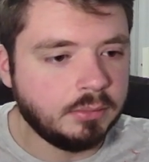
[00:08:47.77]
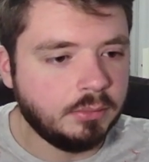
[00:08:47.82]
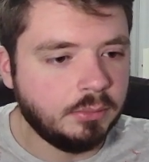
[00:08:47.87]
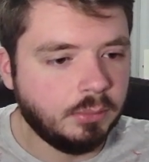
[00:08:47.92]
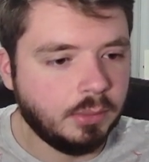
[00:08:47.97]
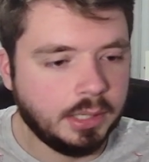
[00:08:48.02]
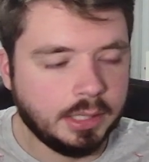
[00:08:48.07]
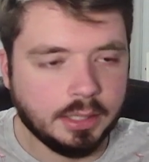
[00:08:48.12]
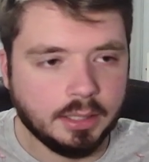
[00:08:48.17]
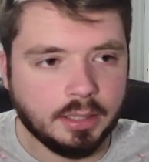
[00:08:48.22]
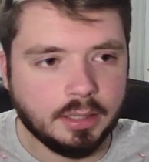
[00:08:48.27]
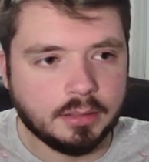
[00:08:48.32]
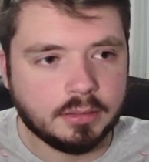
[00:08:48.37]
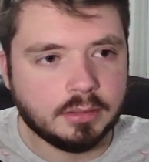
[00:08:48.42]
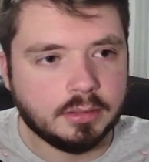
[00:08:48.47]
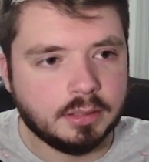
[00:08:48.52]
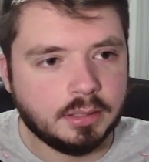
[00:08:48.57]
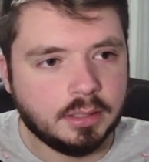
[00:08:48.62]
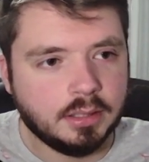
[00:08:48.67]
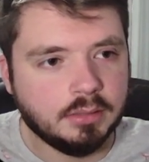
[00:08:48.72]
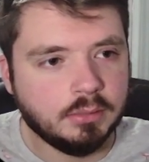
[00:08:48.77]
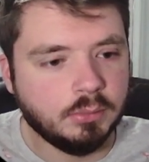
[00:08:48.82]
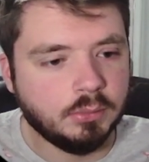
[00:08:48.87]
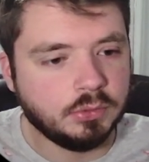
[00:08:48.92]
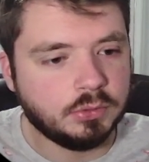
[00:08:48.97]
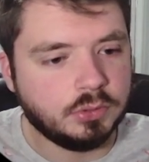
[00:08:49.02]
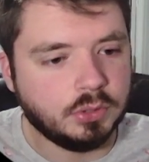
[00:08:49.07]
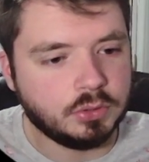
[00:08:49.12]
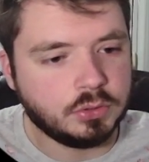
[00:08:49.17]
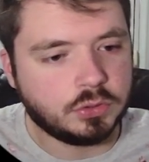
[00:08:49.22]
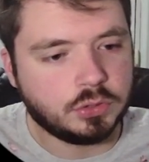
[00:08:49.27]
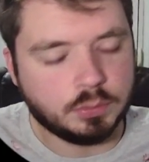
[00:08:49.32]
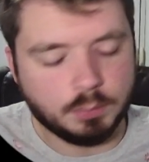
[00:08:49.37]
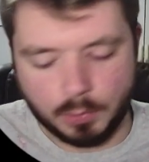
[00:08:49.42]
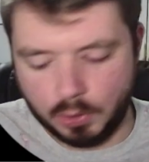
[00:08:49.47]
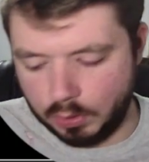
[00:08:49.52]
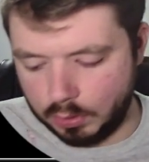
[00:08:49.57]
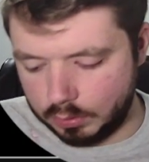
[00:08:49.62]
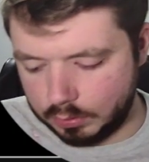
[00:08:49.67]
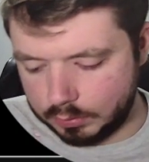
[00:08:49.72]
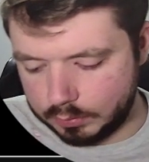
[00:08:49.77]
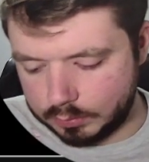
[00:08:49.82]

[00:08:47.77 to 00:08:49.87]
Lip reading: Why not? We'll start small.